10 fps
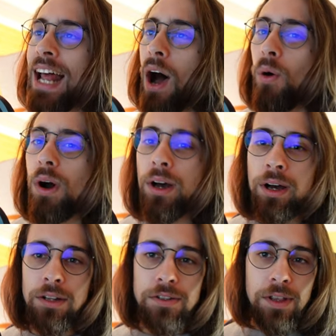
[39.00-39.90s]
Now,
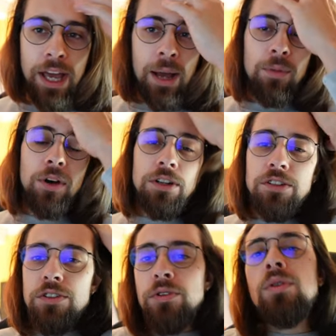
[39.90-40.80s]
today I'm going to
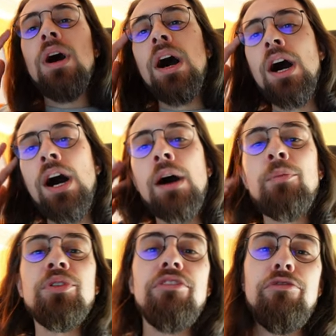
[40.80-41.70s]
do a
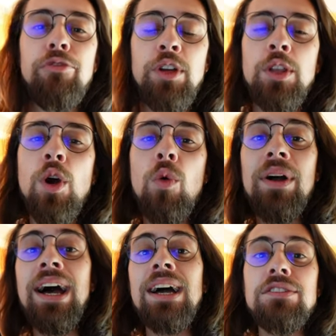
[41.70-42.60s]
brief video
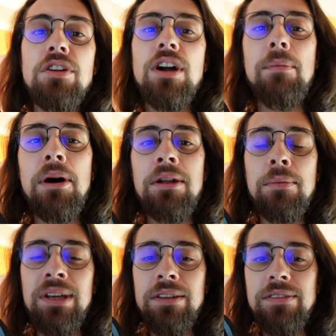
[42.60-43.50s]
where I talk about a
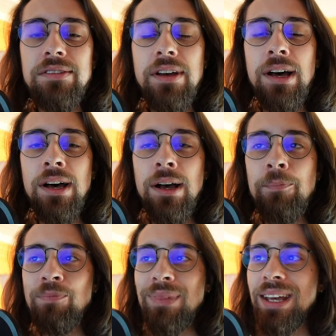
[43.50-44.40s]
bit, the
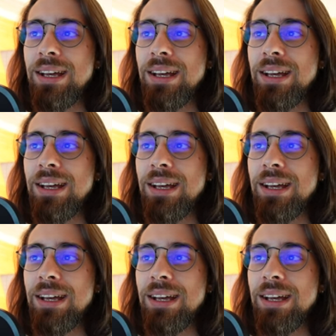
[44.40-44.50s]
new